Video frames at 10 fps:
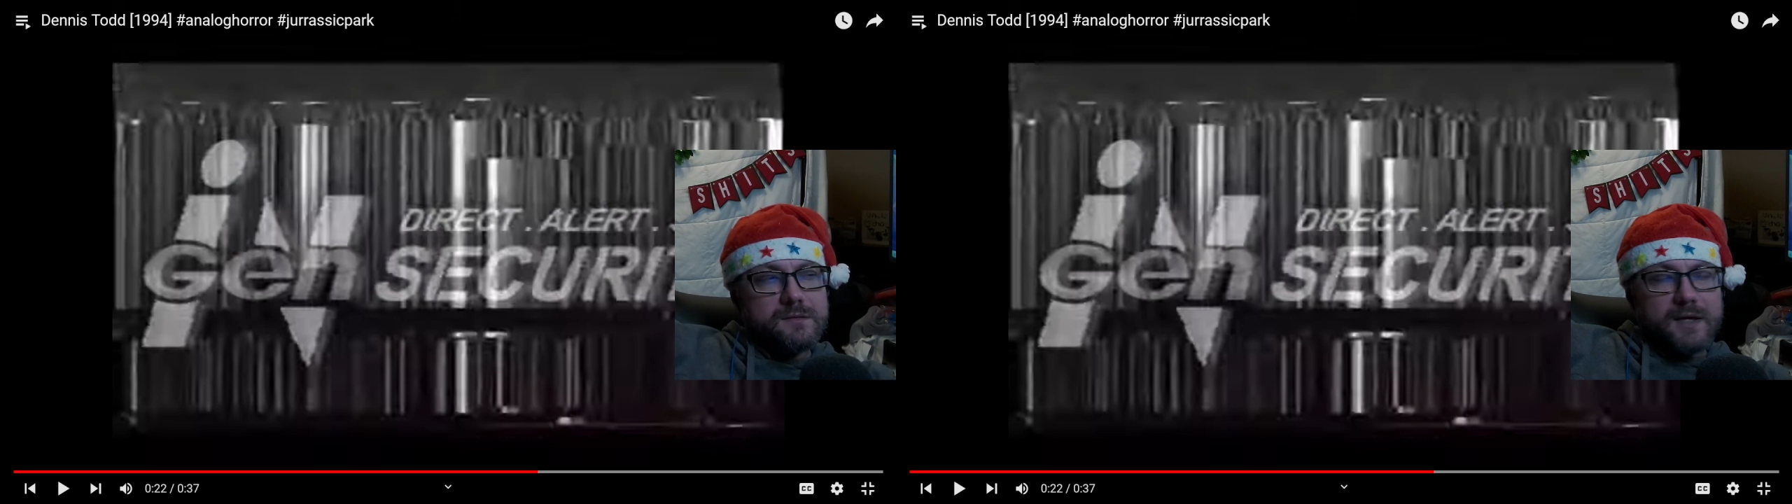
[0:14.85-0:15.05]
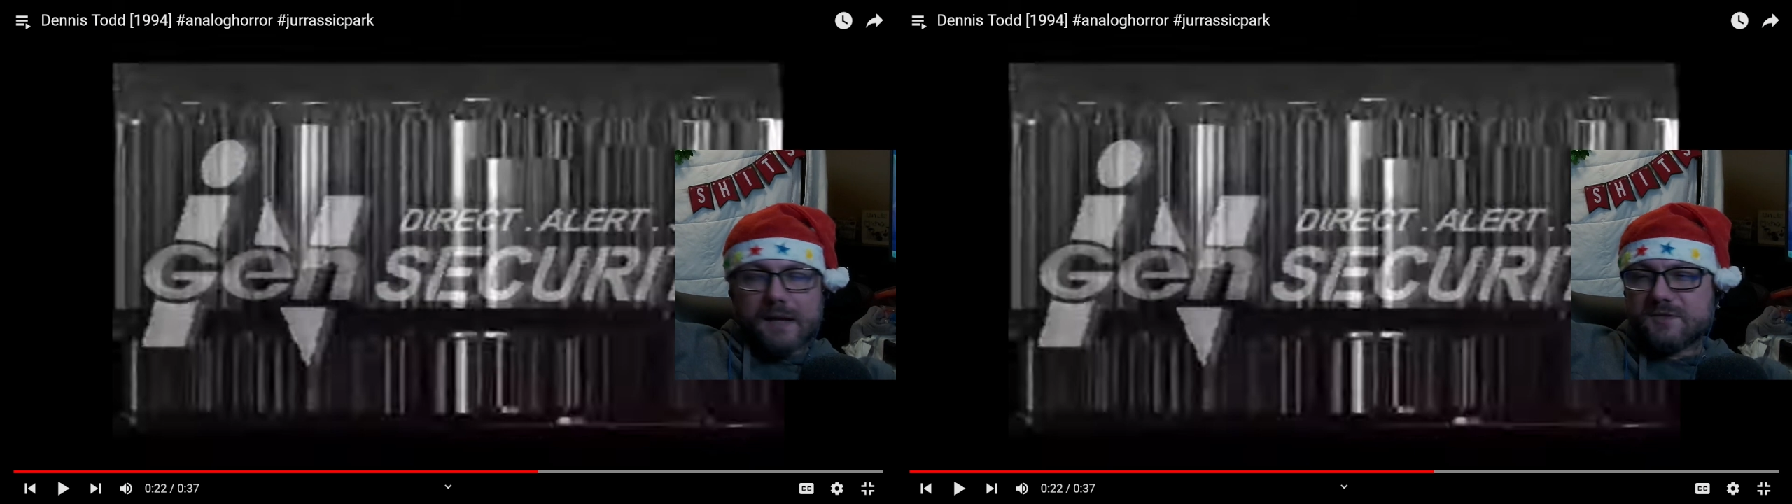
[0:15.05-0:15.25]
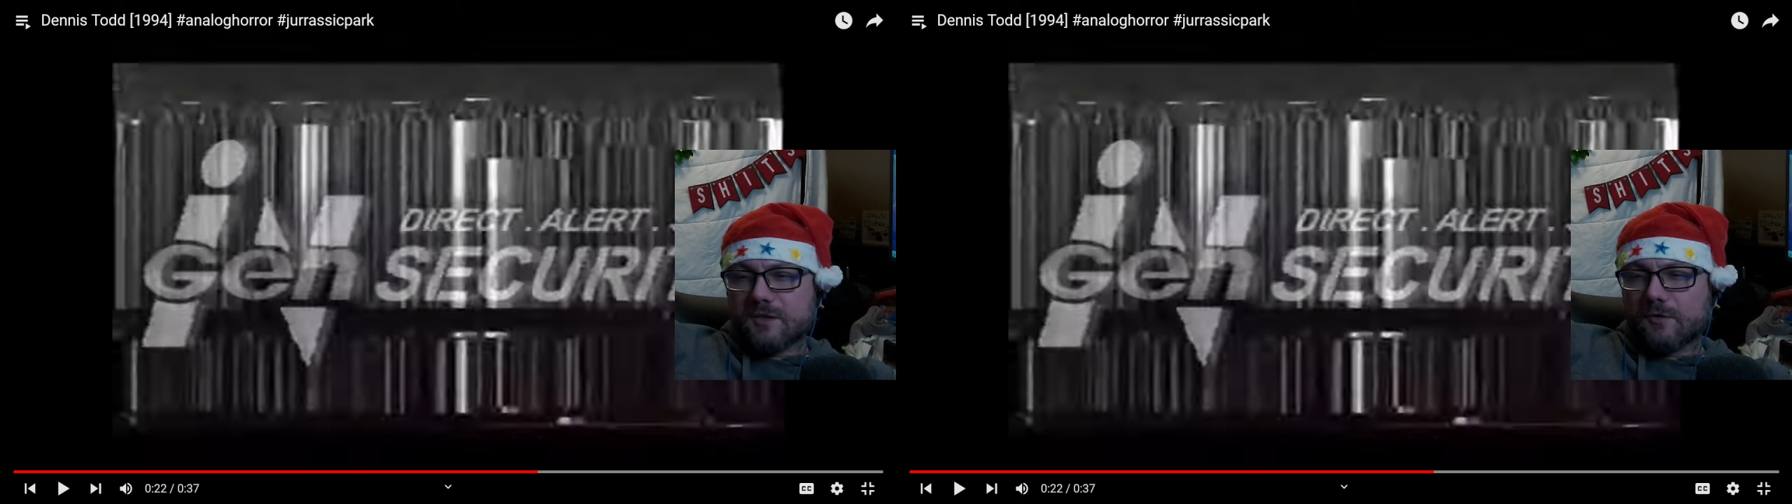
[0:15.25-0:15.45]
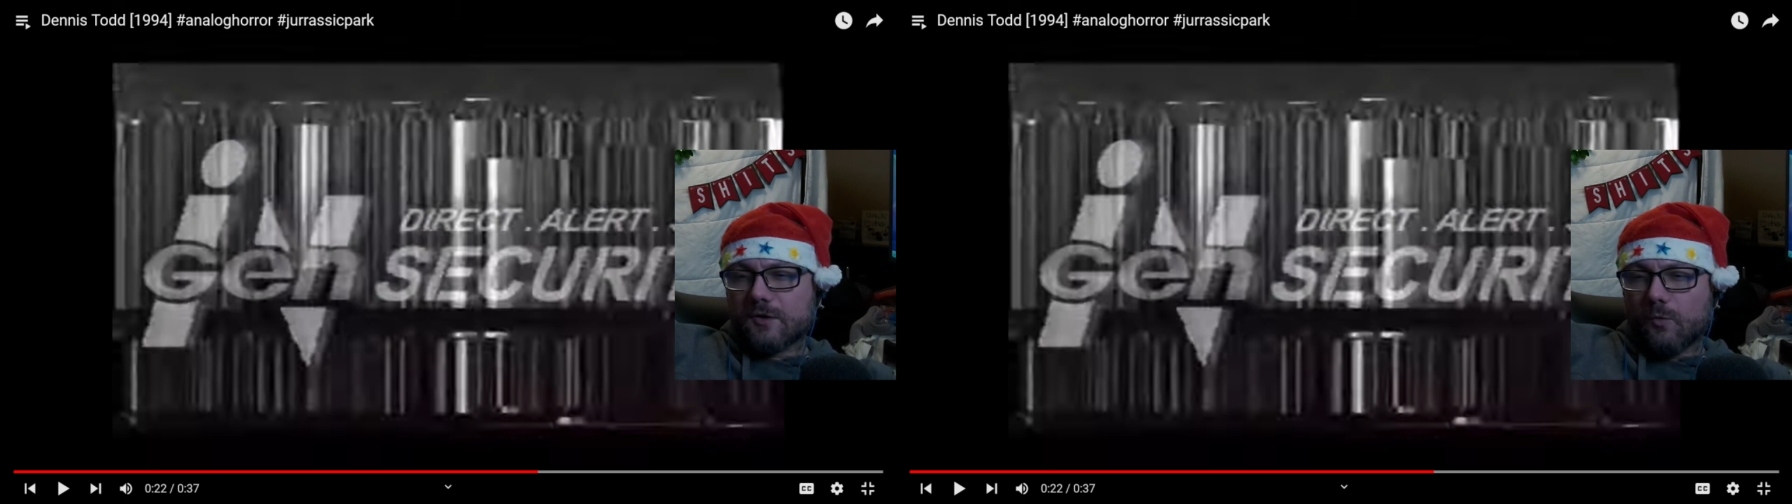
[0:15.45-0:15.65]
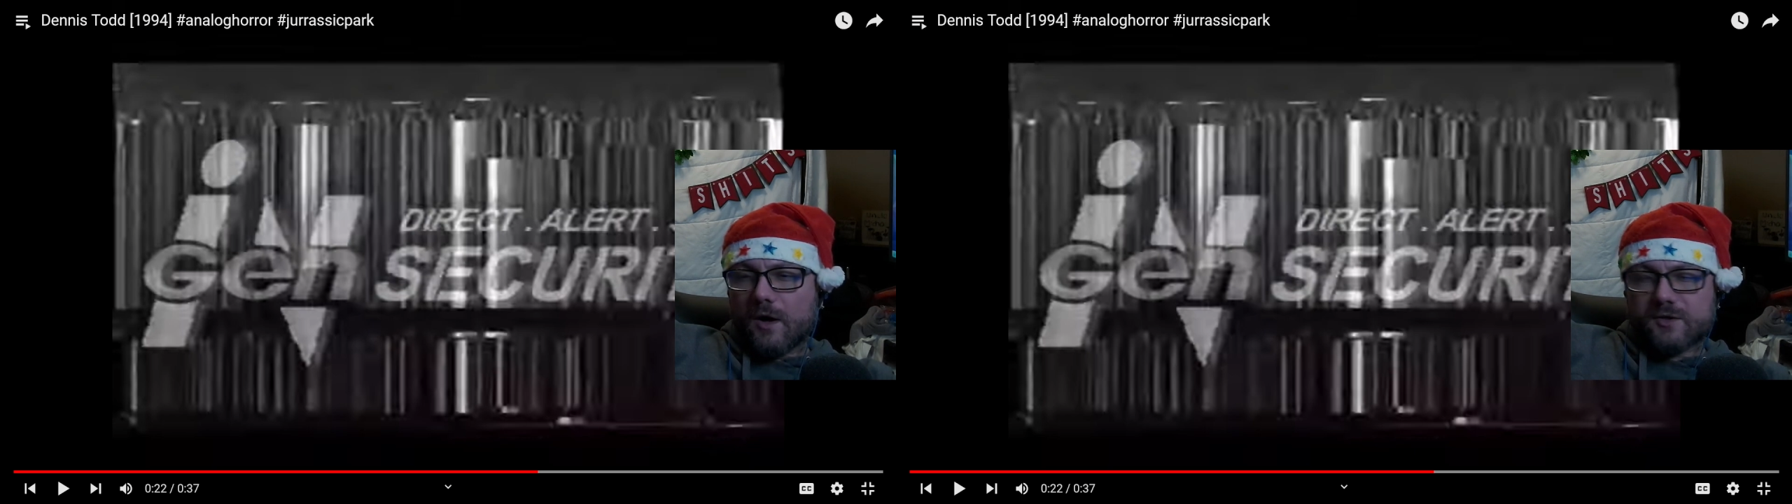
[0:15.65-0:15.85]
Like I'm still
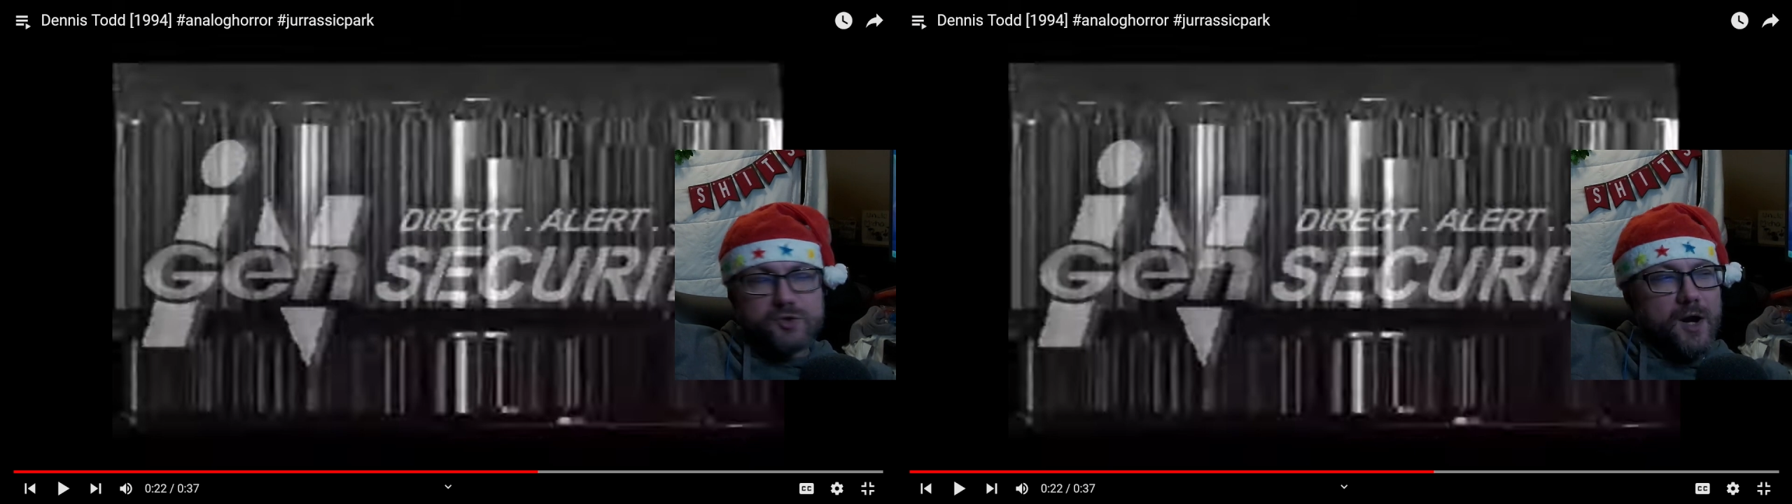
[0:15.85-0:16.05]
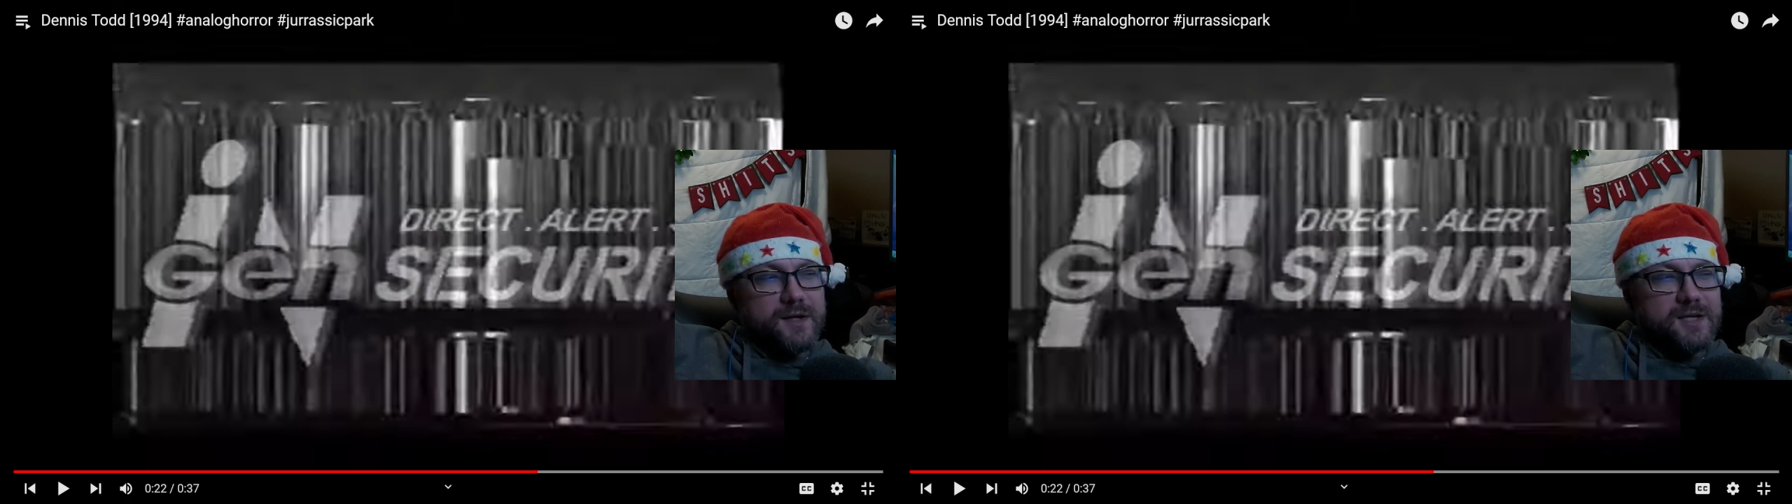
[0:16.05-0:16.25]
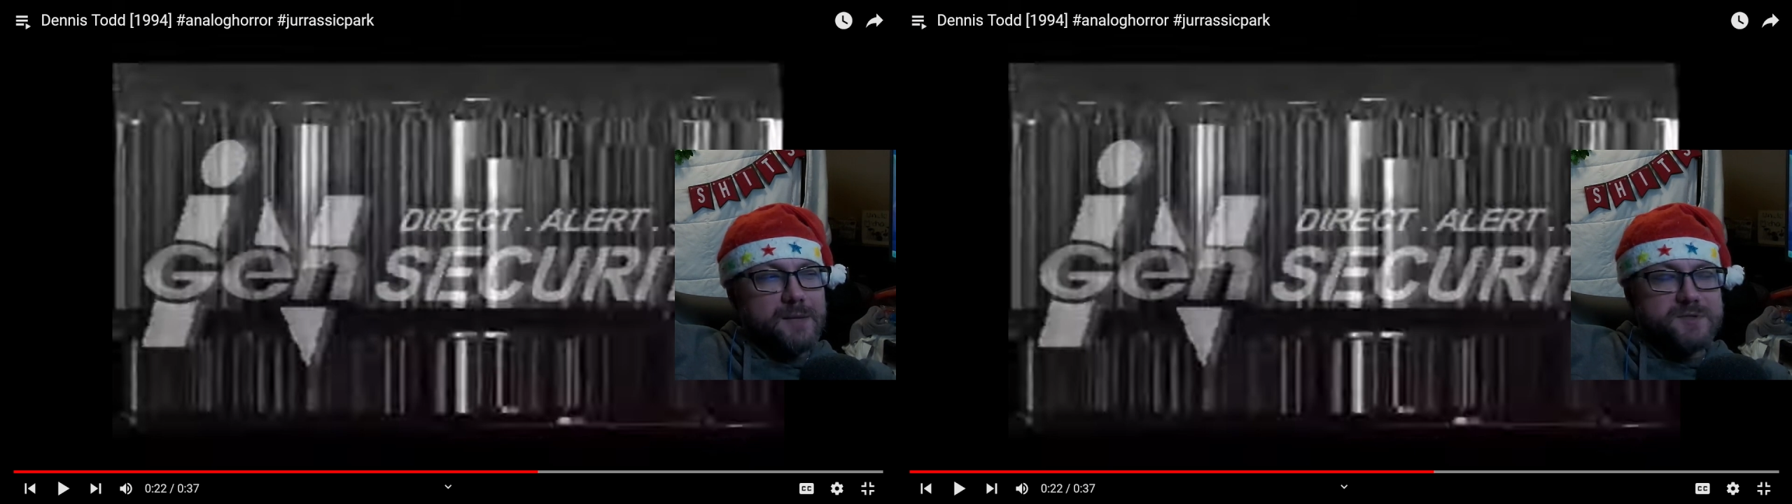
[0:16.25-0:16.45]
gonna want to try to keep